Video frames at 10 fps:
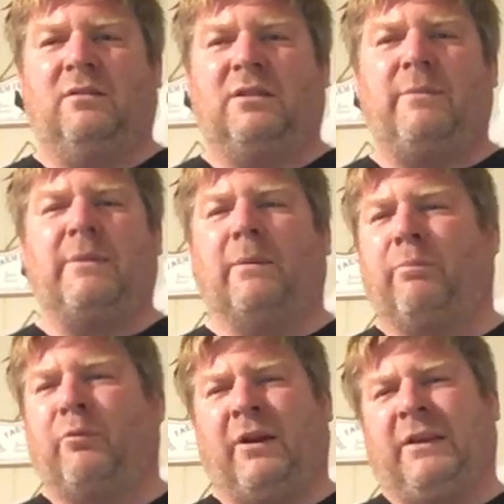Give me a
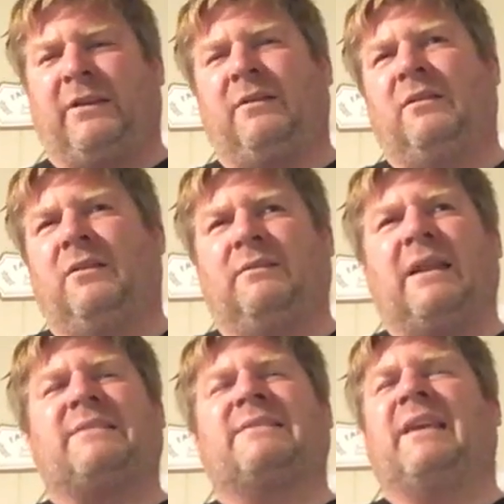break.
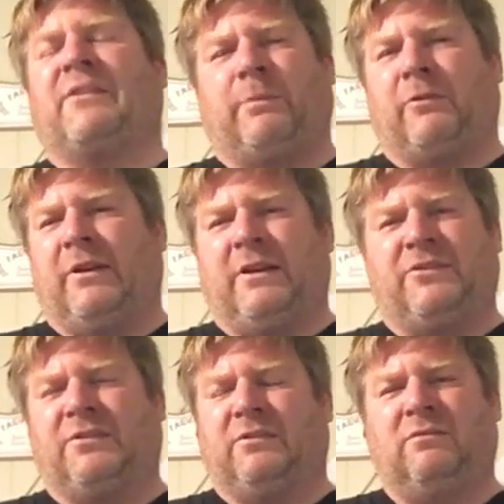That's
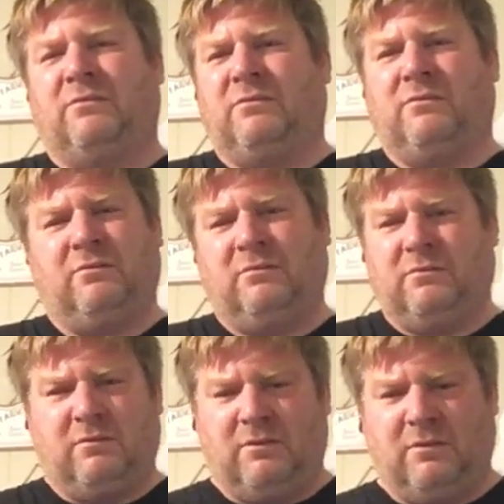desperation.
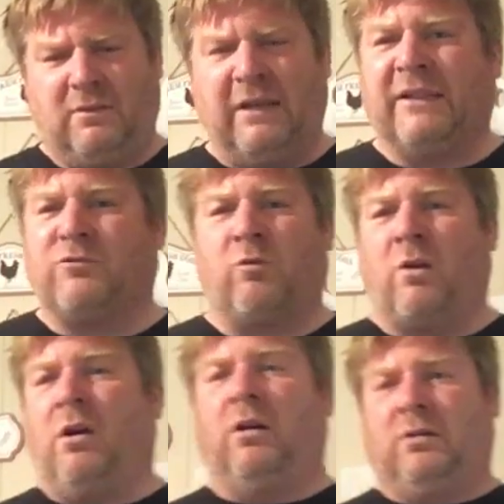And it's
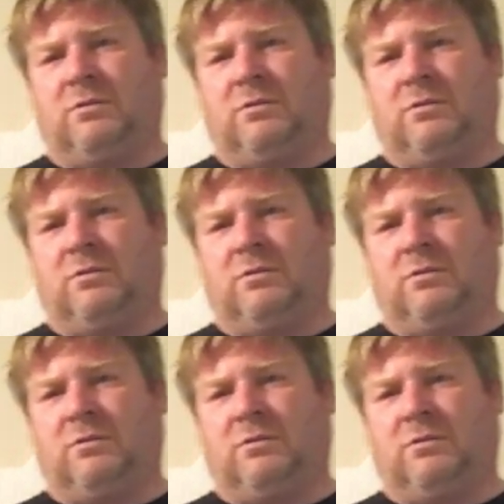wrong.